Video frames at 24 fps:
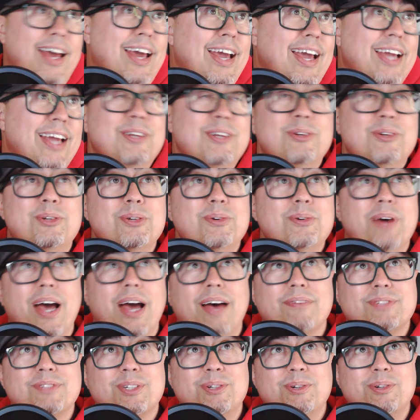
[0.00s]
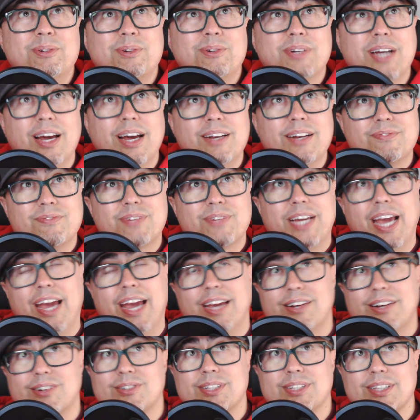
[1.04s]
And you do have to kind of
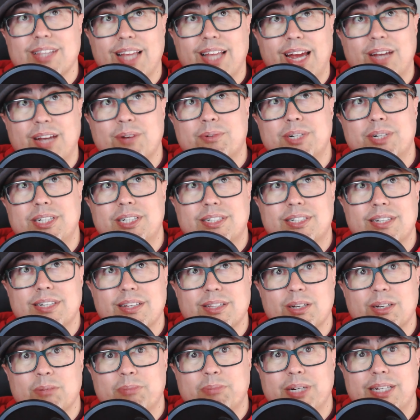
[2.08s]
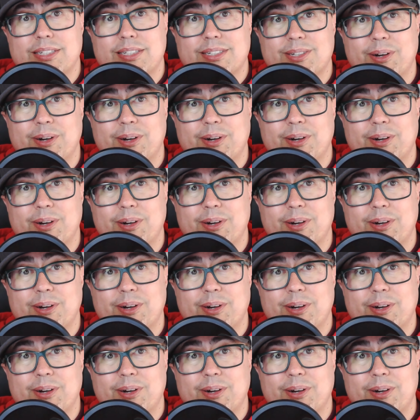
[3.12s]
cater the language a little bit.